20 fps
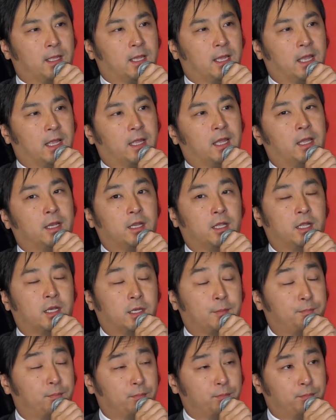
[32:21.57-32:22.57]
had
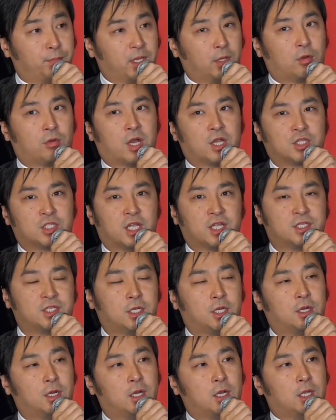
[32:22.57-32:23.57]
a big crash last
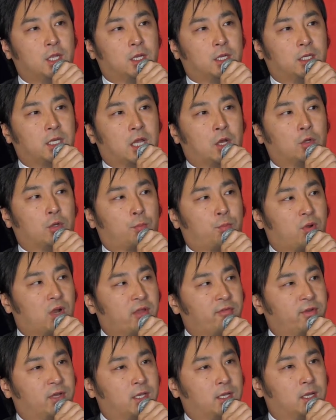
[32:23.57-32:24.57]
year. Now the
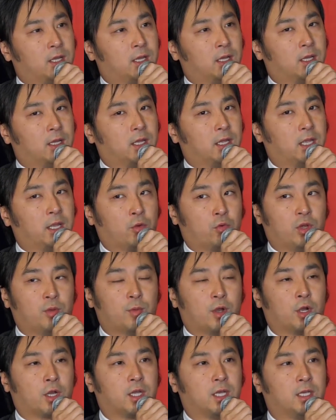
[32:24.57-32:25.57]
private equity
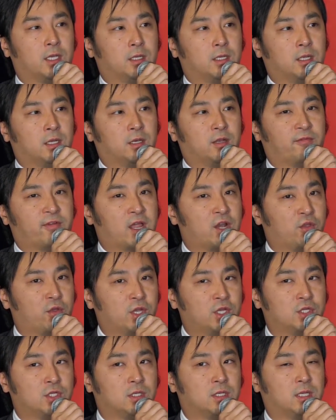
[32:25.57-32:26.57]
market, the
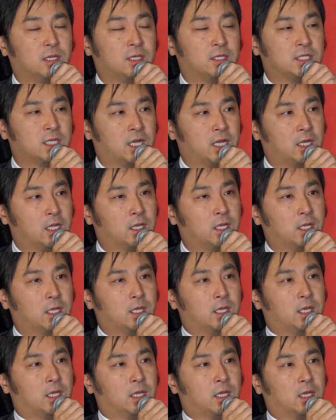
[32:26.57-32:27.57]
valuation in China
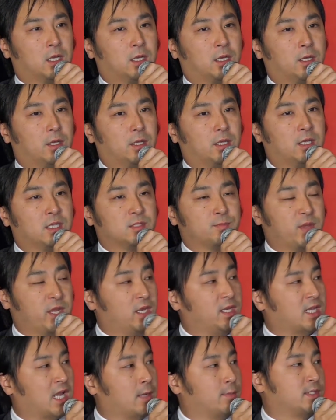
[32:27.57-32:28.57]
is
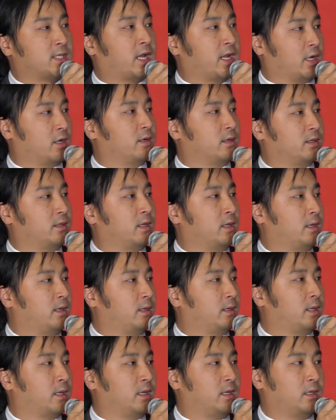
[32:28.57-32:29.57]
many times higher
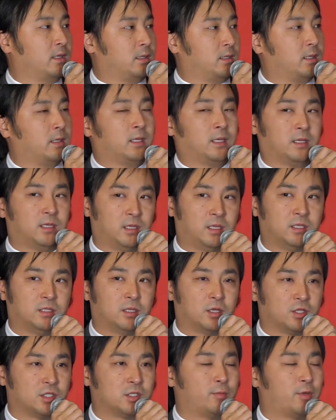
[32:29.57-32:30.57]
than
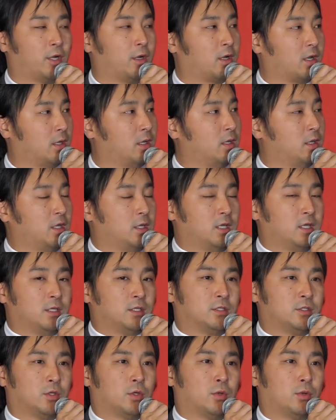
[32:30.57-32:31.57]
in North America.
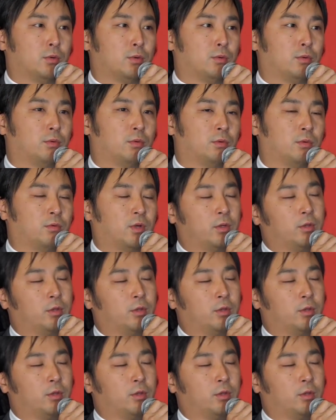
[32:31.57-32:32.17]
So